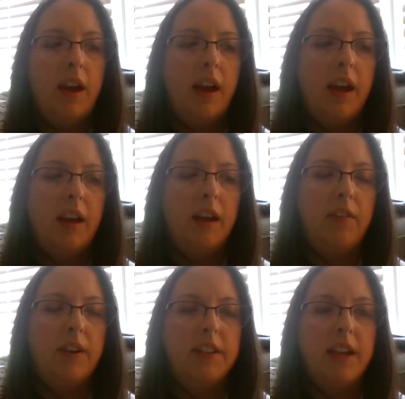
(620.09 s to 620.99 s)
And
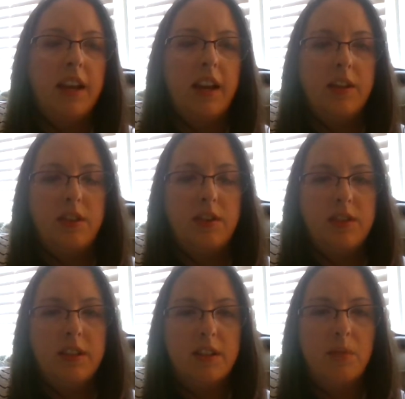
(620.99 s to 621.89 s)
if I see
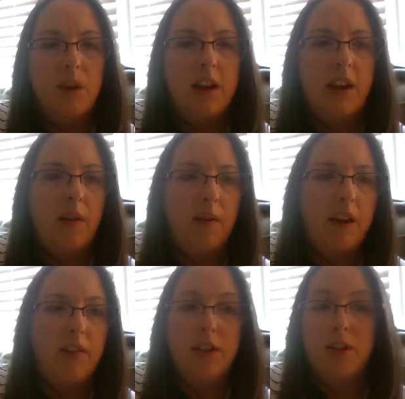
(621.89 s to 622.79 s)
issues this week, I will
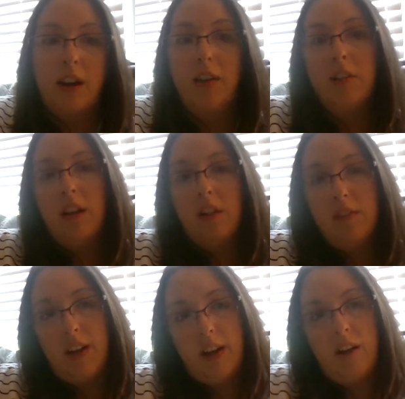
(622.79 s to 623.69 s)
definitely try to do another
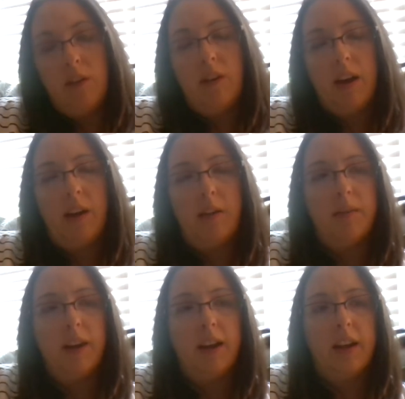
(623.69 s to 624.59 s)
video
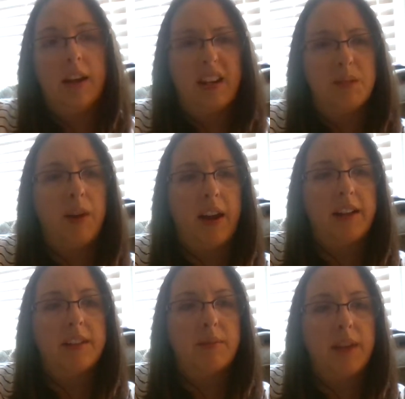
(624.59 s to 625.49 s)
and
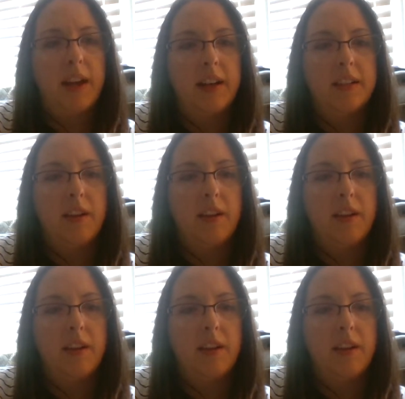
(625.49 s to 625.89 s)
explaining some things.